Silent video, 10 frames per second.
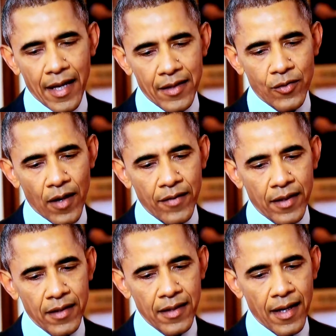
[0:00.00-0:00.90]

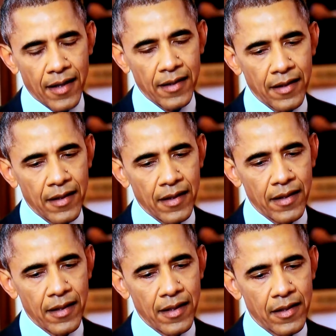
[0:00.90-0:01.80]
catastrophic attack
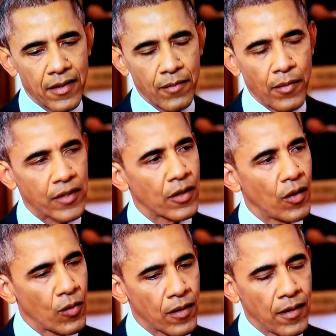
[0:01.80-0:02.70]
is
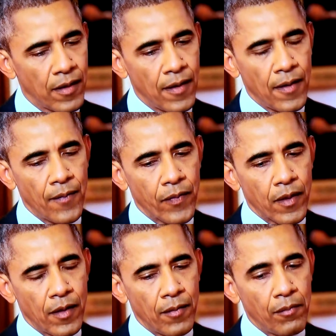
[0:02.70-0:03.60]
much lower.
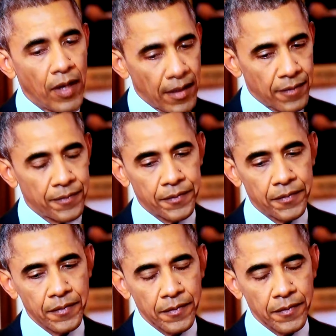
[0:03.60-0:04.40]
But